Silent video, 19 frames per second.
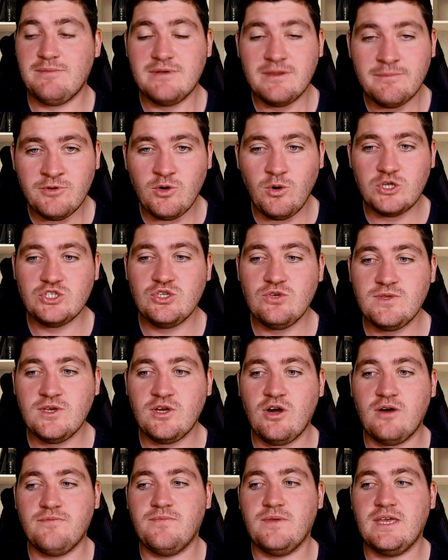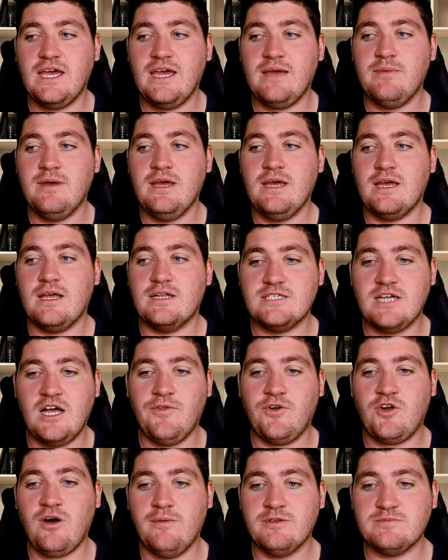Let me know what you think of the game down in the
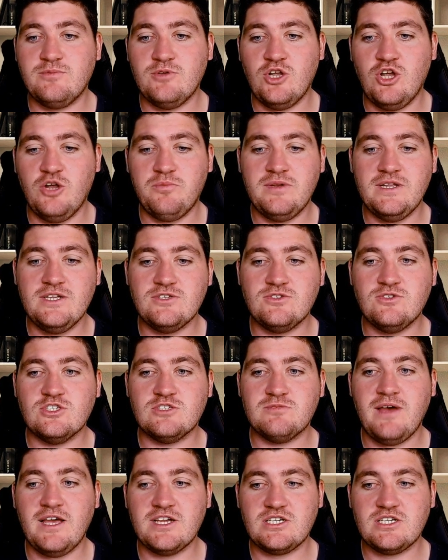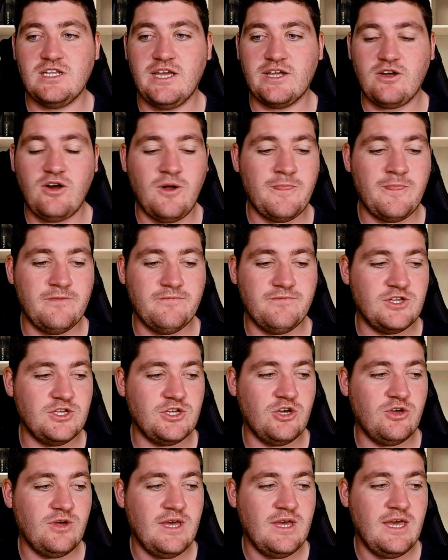comments below. Please do smash like on the
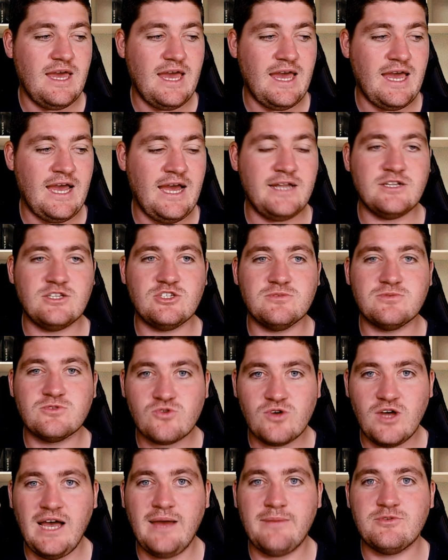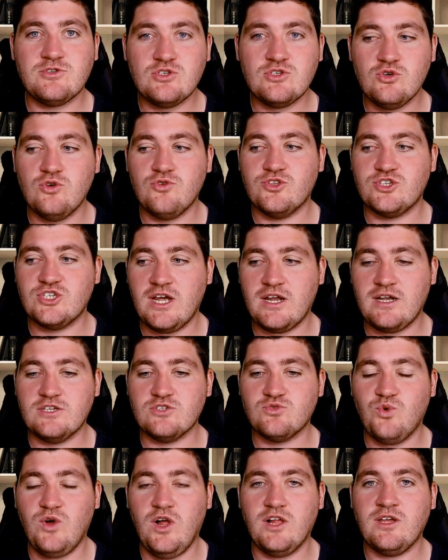video and subscribe to the channel as
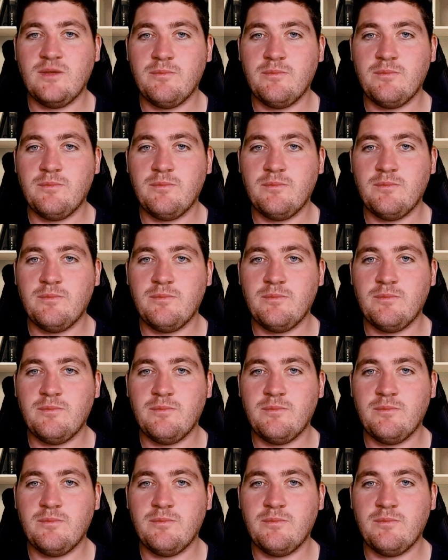well.